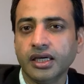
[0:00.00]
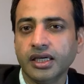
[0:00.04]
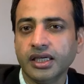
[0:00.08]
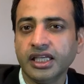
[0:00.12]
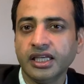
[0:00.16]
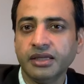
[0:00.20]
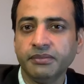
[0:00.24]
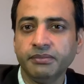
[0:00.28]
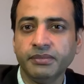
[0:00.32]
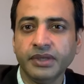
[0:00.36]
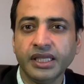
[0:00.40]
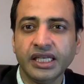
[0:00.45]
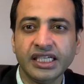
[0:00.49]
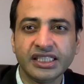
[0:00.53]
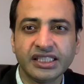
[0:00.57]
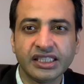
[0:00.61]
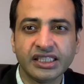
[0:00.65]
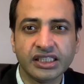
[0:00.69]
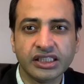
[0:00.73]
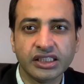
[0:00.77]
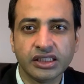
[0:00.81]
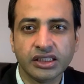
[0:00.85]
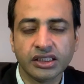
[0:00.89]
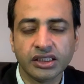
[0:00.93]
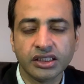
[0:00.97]

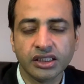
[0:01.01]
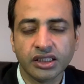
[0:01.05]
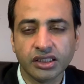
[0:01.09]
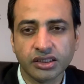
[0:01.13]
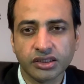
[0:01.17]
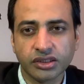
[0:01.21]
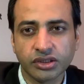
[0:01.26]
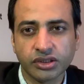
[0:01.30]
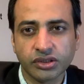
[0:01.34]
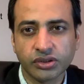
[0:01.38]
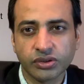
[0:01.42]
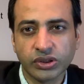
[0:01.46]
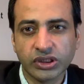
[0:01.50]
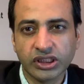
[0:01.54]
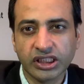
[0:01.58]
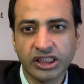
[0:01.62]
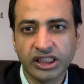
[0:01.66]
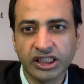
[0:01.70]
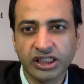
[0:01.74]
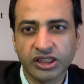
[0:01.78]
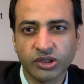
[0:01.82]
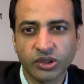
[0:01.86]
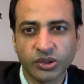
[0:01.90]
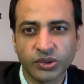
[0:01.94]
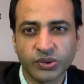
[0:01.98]
inability to
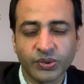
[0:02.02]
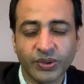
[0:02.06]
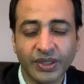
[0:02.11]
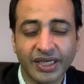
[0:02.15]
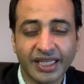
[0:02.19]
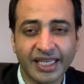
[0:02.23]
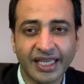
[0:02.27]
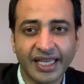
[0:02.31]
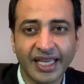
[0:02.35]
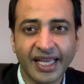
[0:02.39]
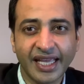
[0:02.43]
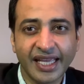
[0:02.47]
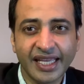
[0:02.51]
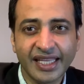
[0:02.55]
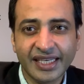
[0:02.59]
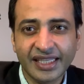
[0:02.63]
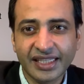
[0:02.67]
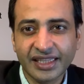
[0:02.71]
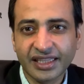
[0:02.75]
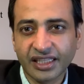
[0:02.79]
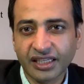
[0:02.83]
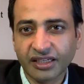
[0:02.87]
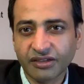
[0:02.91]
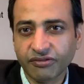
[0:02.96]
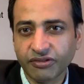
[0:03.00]
eat or drink
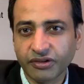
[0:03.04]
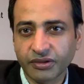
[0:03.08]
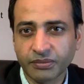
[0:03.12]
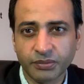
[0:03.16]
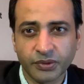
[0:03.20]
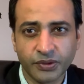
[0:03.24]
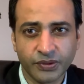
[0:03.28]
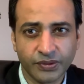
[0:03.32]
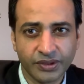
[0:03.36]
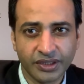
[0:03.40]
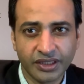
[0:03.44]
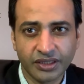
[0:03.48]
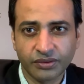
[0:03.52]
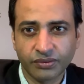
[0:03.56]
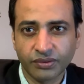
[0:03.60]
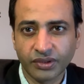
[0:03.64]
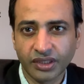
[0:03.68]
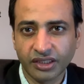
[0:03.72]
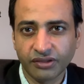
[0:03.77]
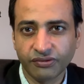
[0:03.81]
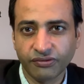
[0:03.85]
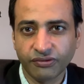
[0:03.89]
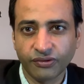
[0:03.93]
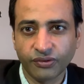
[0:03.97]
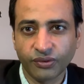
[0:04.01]
anything for more than
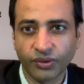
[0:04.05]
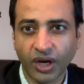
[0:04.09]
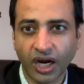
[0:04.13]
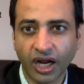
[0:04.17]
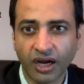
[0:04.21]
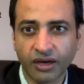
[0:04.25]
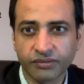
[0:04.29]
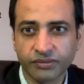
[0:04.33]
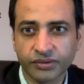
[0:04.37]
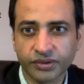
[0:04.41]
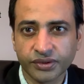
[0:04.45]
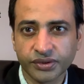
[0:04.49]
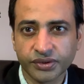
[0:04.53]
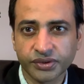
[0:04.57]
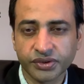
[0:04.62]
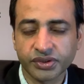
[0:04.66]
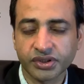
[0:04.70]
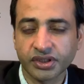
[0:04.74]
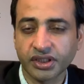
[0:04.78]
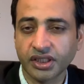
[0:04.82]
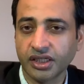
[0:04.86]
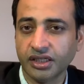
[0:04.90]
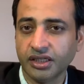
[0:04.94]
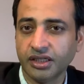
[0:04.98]
24 hours,